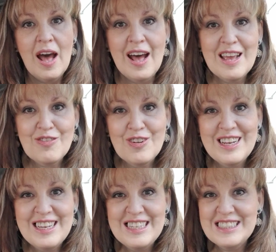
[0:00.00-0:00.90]
Hi
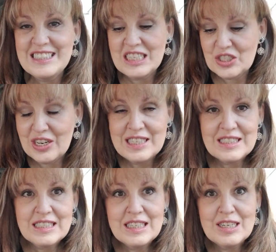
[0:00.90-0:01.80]
friends,
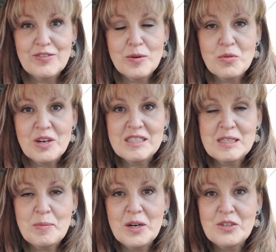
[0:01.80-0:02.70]
Tracy here from
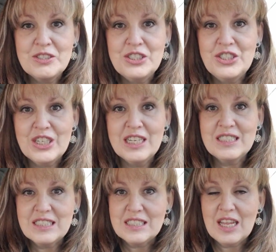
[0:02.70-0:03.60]

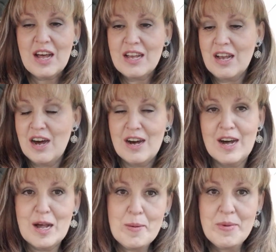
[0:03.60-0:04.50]

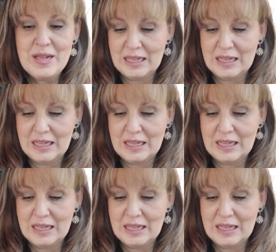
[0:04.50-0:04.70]
TracyPartridgeJohnson.com.